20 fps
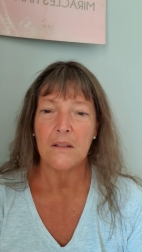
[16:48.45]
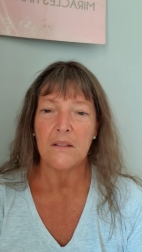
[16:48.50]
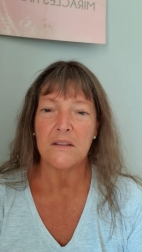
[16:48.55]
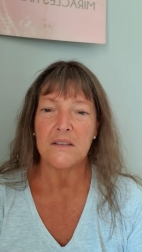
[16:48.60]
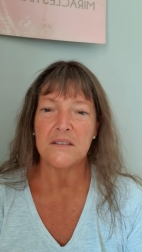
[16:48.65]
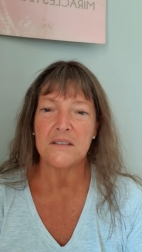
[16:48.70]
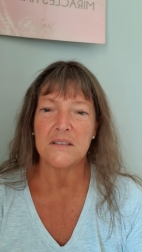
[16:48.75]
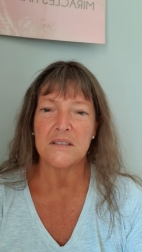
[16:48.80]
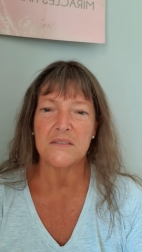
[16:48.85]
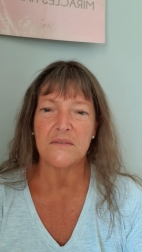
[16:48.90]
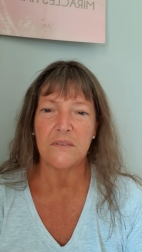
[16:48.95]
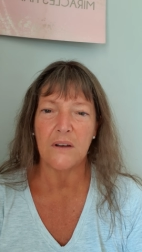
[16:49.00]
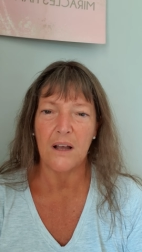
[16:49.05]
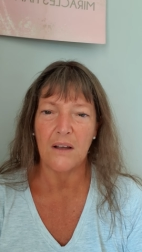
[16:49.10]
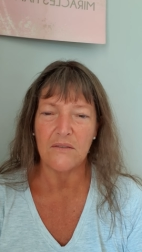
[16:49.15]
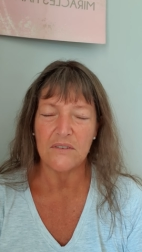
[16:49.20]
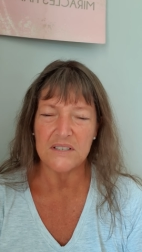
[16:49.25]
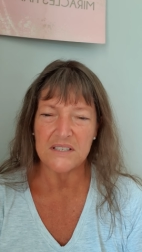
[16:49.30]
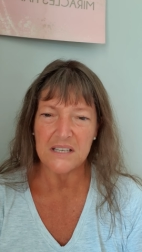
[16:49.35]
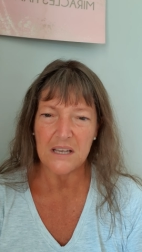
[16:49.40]
This is
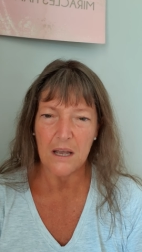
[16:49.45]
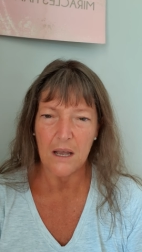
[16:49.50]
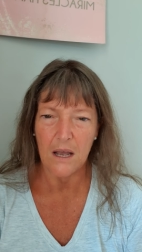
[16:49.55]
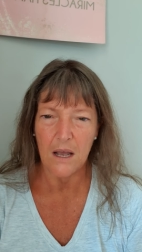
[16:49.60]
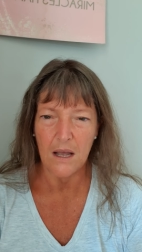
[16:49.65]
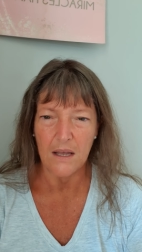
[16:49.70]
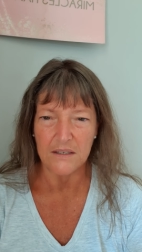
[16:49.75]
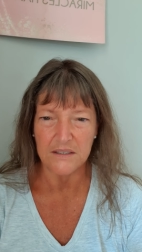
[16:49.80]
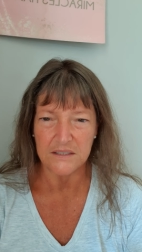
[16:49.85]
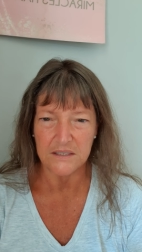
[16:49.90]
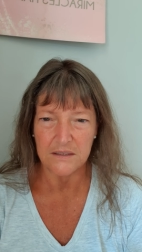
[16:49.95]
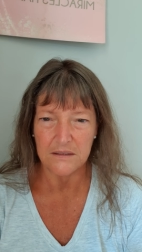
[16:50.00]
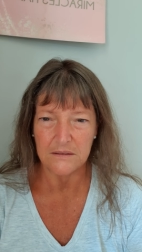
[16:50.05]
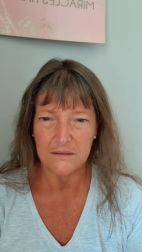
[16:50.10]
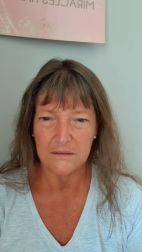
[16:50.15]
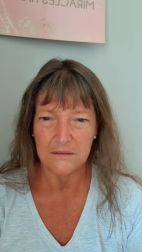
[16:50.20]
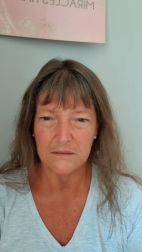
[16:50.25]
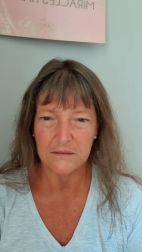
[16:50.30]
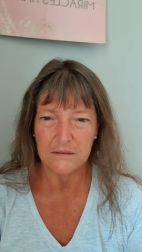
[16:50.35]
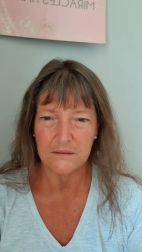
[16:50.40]
Father's heart
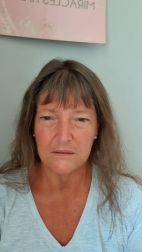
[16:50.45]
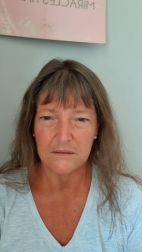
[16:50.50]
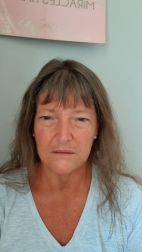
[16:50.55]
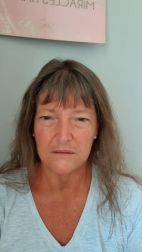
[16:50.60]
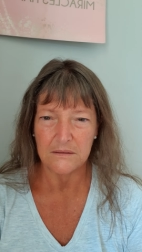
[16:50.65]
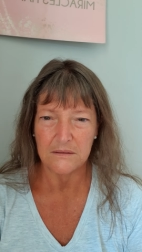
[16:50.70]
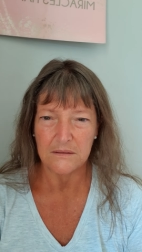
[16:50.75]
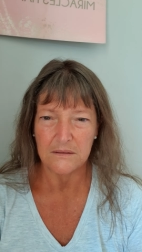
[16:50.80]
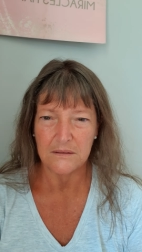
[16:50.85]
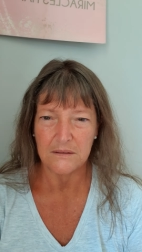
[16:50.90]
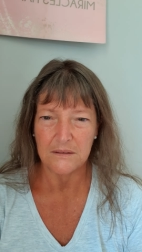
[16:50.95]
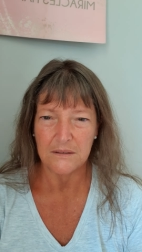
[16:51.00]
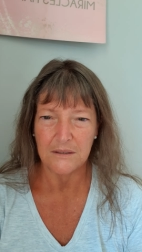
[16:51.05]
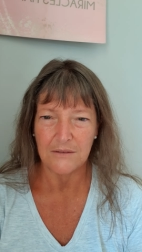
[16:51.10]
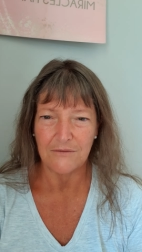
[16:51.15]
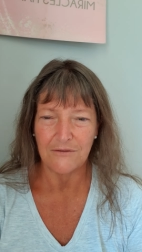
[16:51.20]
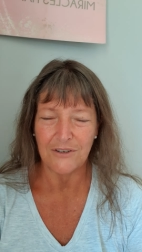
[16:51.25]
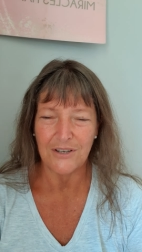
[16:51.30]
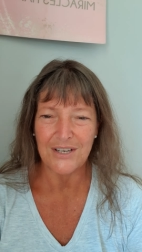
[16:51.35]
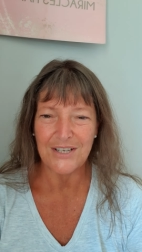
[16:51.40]

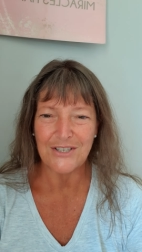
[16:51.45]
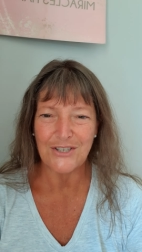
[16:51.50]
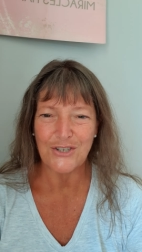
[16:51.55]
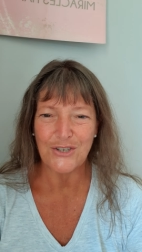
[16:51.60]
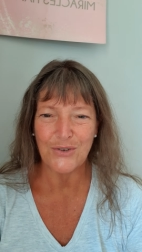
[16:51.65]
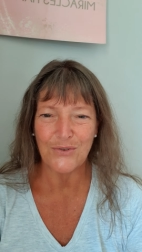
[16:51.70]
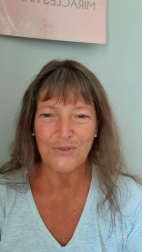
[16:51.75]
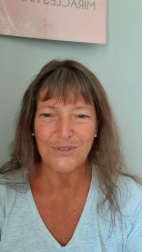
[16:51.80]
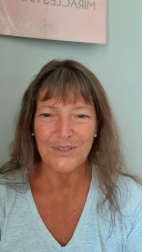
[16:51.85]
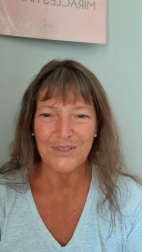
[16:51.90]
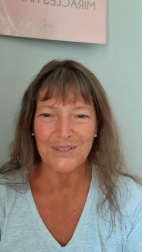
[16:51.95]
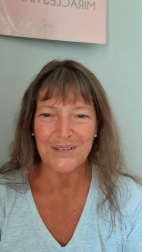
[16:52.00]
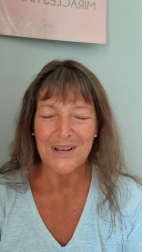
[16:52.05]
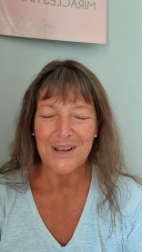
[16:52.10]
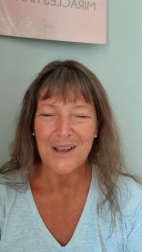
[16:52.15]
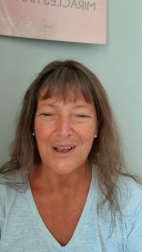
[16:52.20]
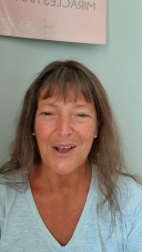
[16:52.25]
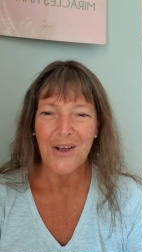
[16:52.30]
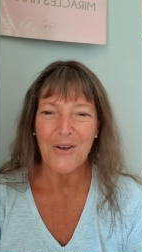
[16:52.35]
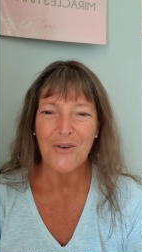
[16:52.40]
for his children
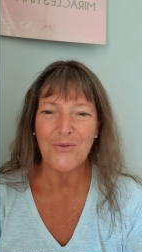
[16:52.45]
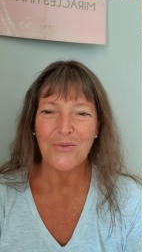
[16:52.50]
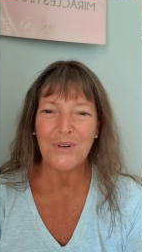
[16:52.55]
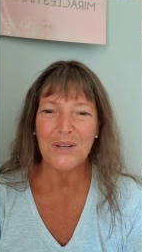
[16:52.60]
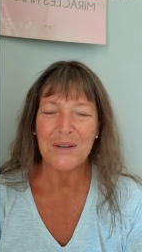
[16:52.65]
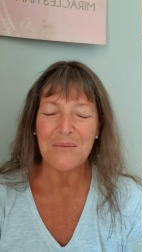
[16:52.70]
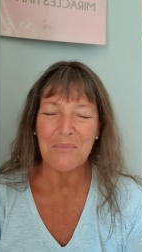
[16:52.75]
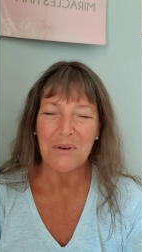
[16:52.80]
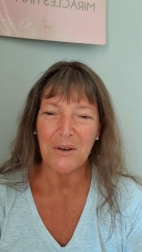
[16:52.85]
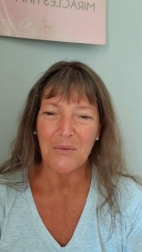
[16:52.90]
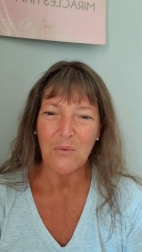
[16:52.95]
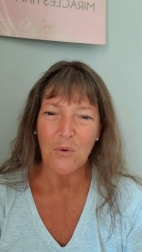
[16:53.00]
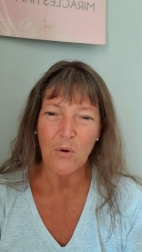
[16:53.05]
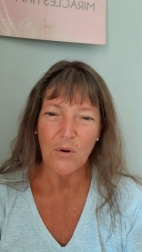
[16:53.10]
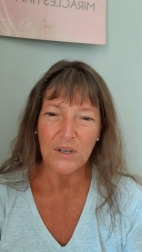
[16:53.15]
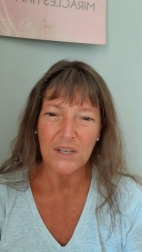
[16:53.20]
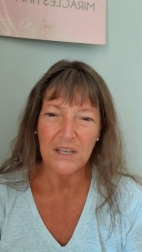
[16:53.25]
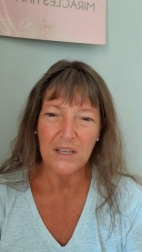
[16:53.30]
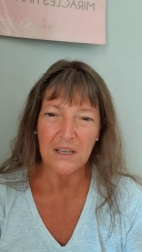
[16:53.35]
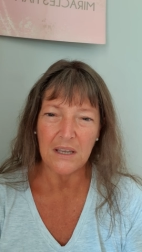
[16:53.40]
only by
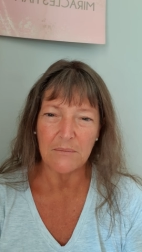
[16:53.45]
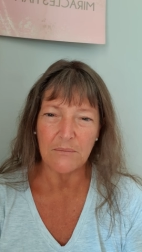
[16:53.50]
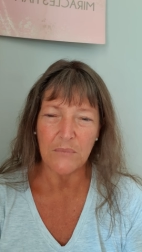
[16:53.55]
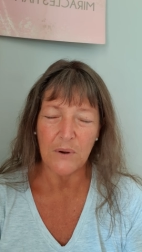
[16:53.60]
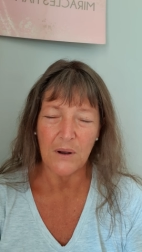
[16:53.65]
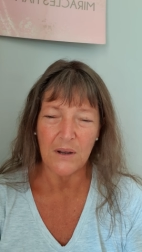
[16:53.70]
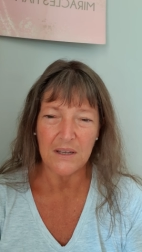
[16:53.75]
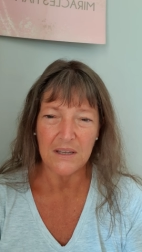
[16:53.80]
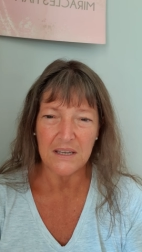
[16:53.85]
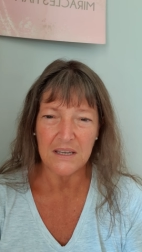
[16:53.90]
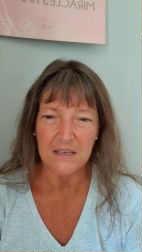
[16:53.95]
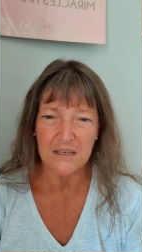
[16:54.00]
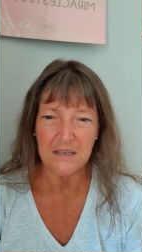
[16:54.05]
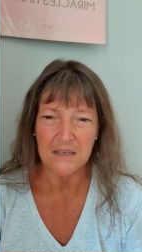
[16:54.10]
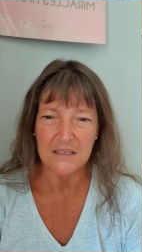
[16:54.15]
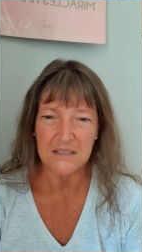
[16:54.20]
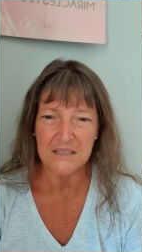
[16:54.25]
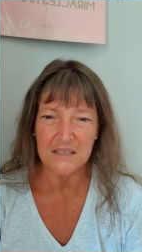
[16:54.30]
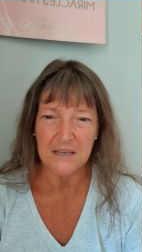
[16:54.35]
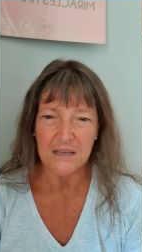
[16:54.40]
walking it by in
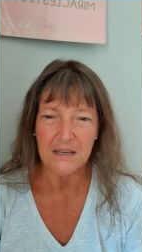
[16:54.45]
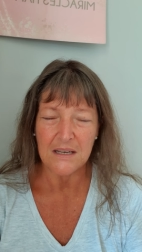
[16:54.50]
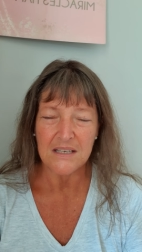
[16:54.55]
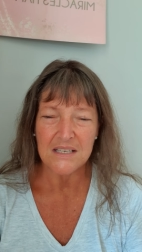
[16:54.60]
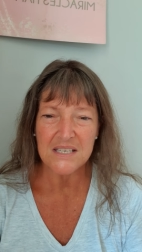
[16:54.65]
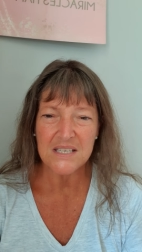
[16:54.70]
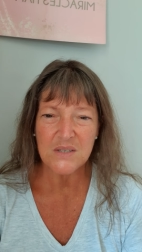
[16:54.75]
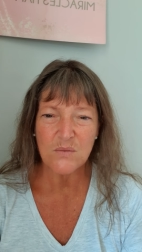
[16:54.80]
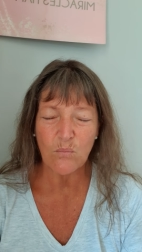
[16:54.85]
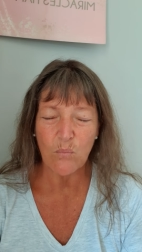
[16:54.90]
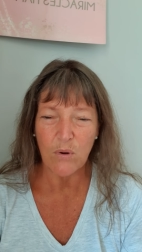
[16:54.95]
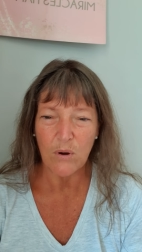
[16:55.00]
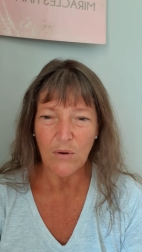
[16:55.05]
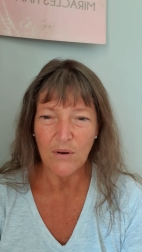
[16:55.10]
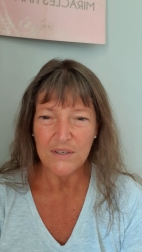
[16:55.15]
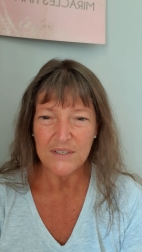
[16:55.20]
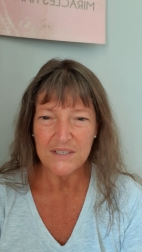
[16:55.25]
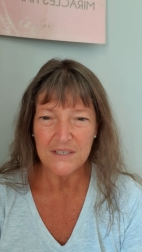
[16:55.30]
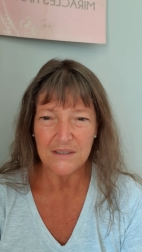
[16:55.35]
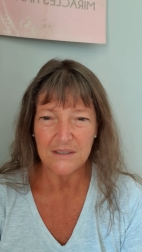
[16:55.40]
his
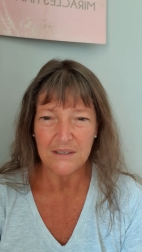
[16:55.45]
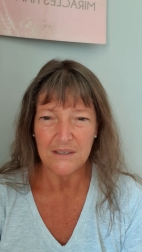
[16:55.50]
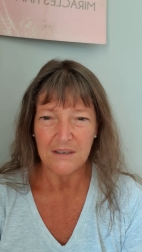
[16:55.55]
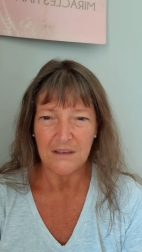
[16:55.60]
spirit